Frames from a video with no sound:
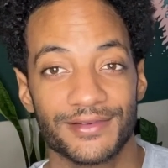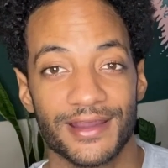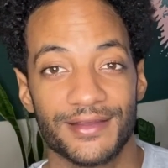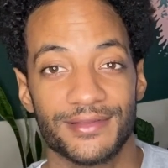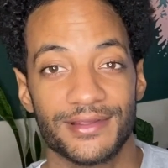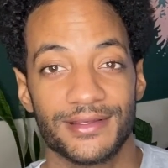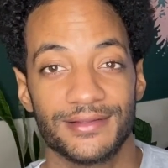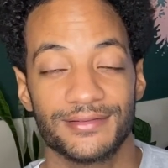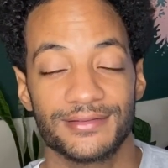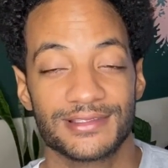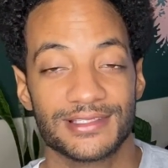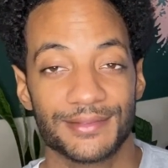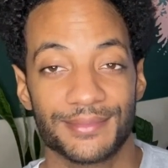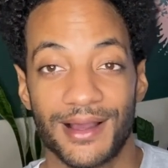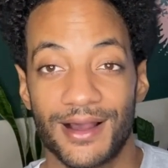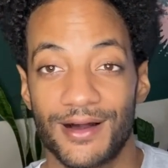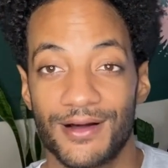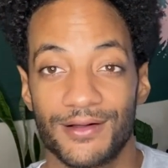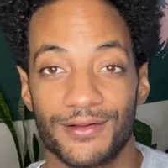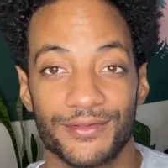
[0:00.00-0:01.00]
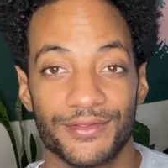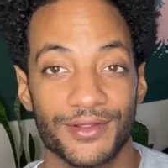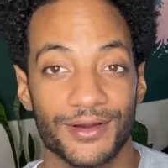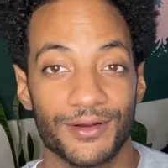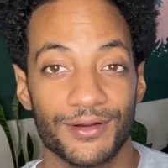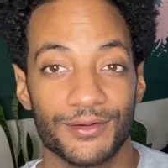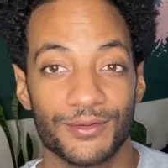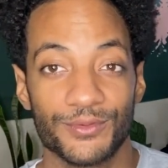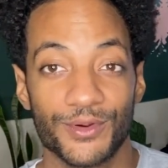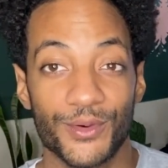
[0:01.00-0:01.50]
and then somehow
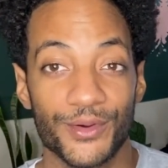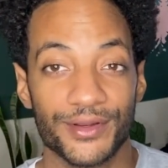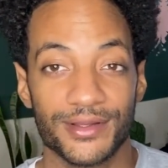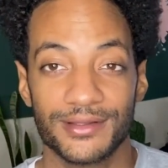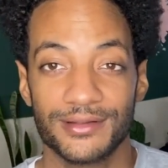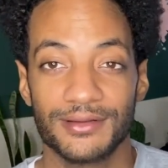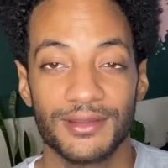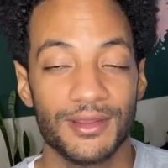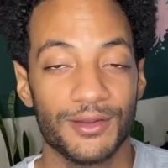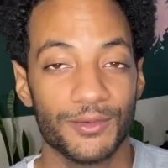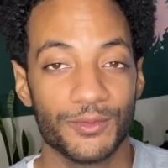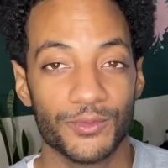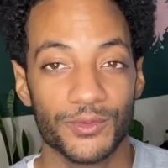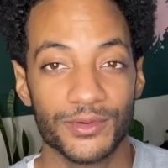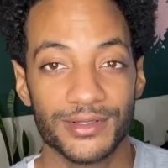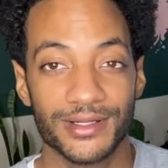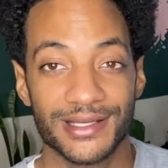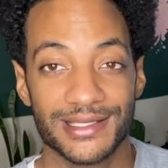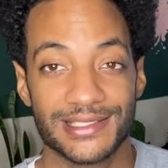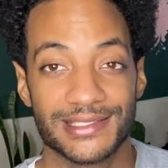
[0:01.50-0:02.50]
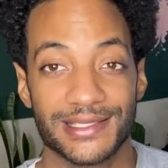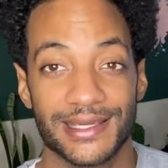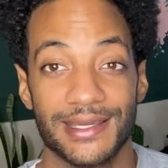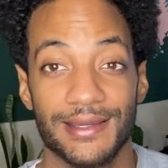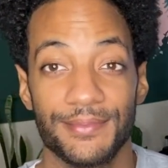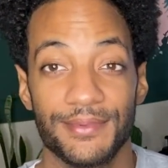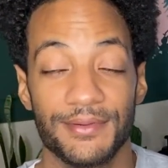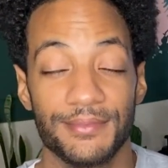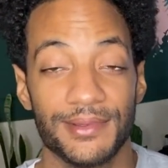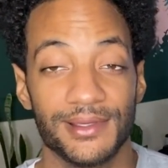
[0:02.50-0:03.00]
the rodent would
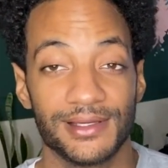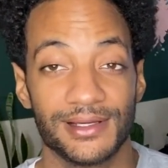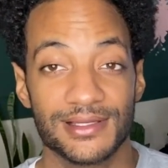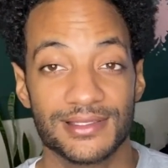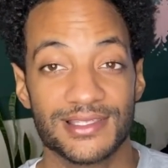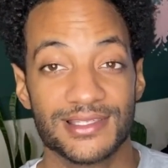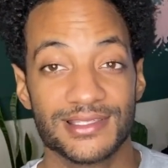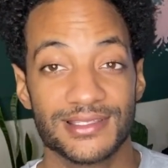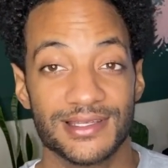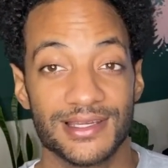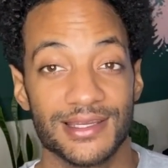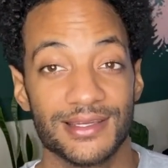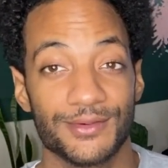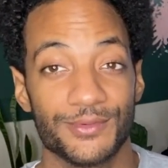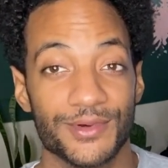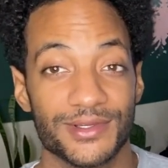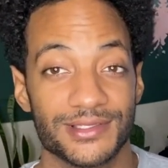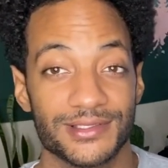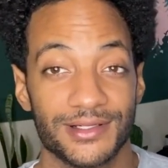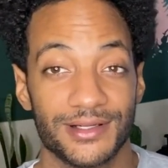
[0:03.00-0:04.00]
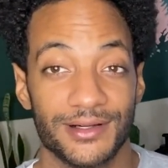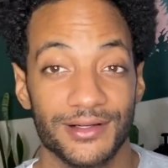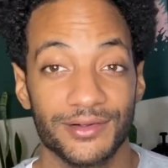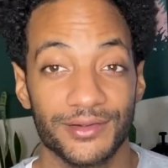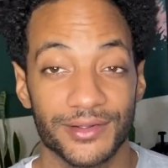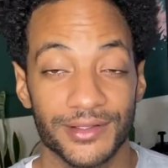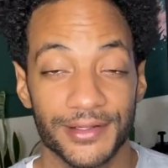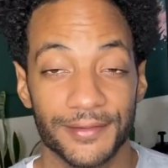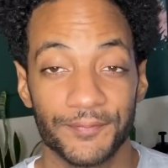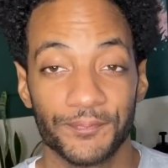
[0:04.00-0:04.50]
escape because the snake wasn't
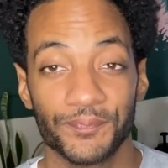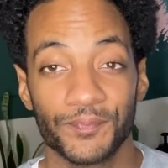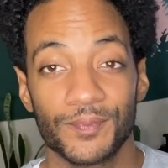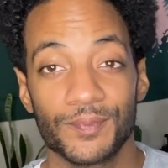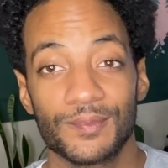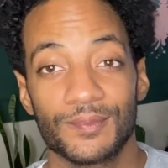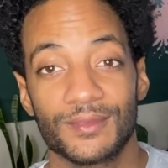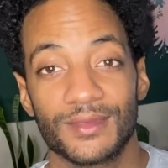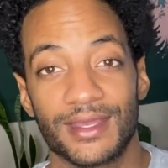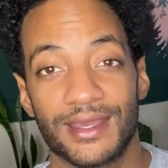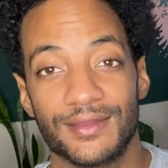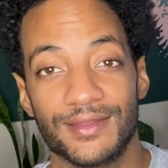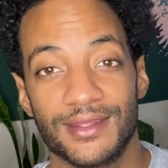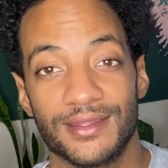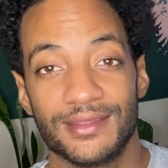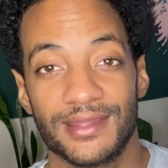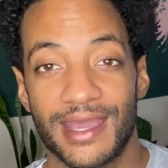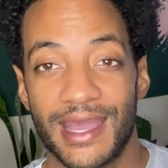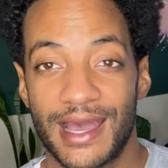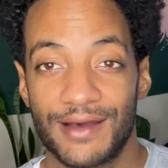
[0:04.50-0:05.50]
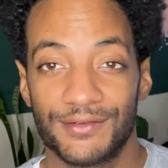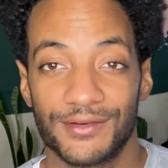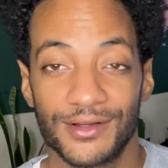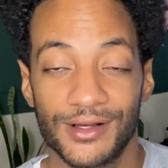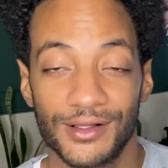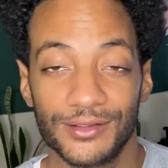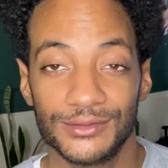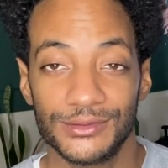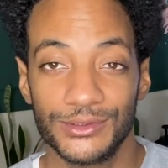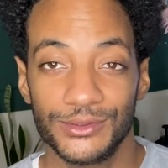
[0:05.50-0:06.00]
hungry, and then they have
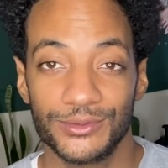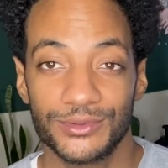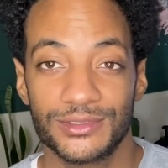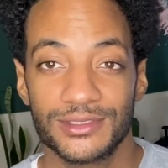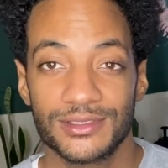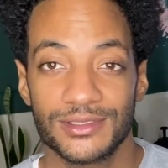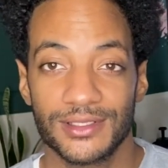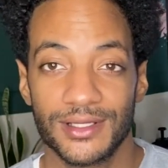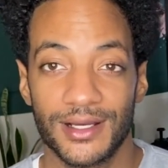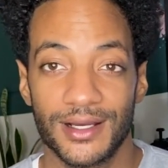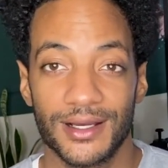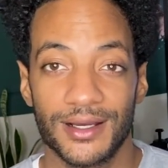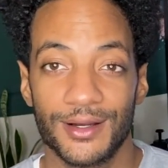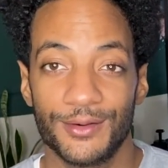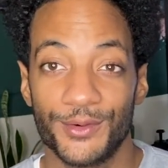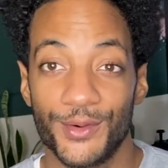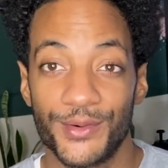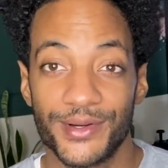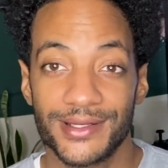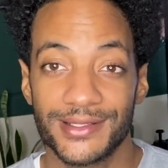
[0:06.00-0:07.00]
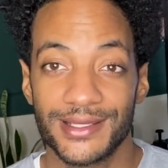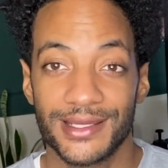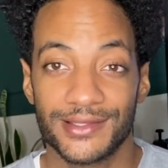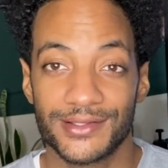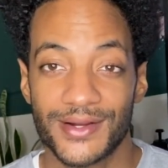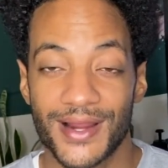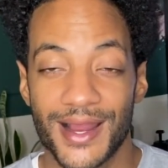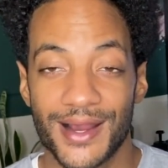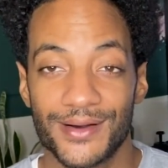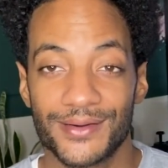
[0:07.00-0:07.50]
a loose rodent in
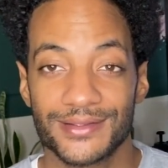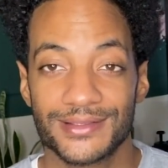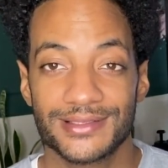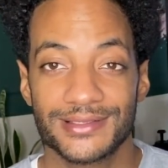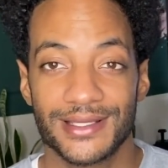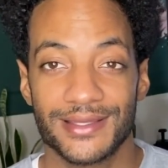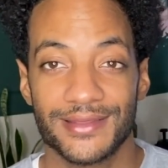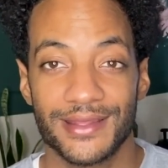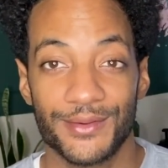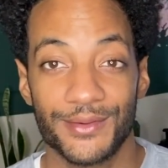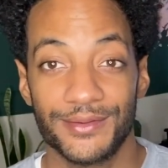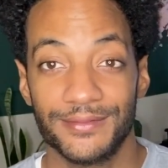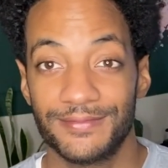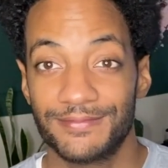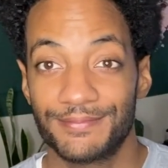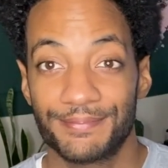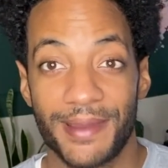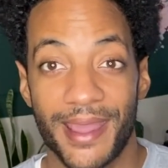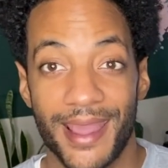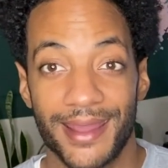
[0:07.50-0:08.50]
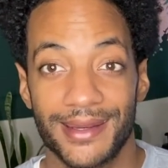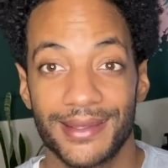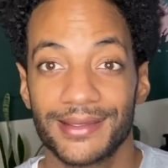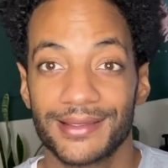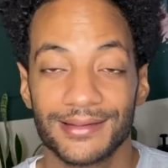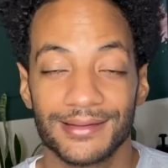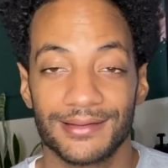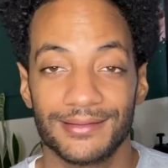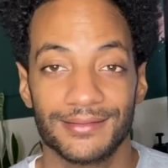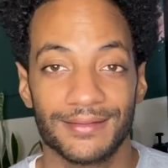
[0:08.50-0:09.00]
their house, and they would
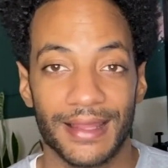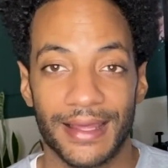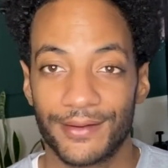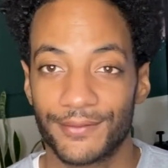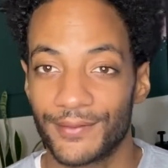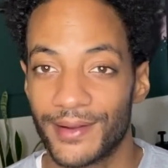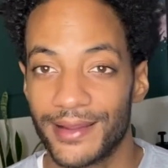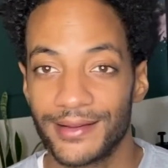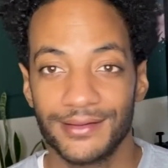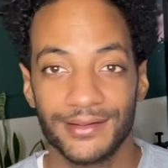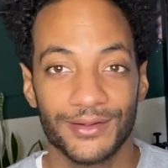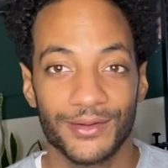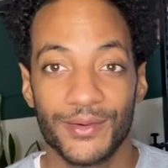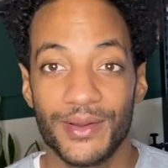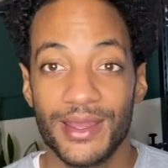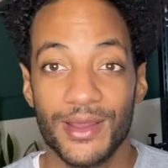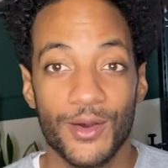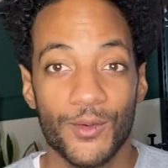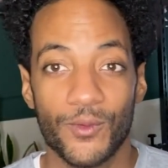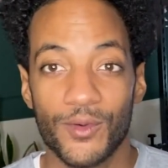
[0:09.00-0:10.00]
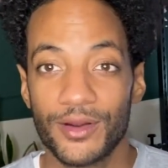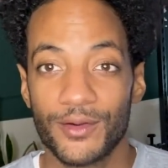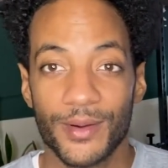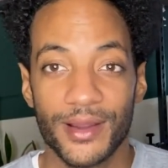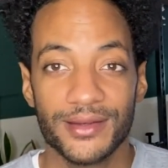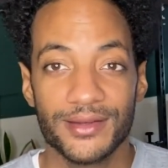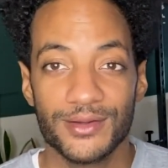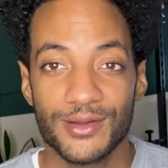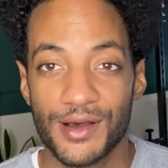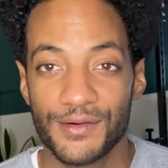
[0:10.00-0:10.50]
panic and like, what do
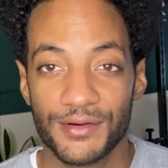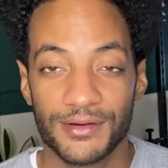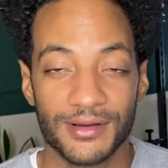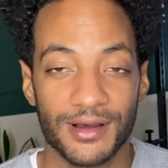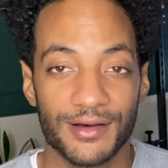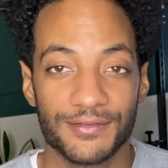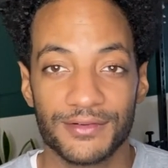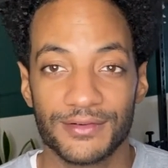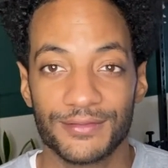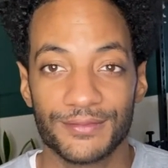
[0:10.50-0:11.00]
I do? I have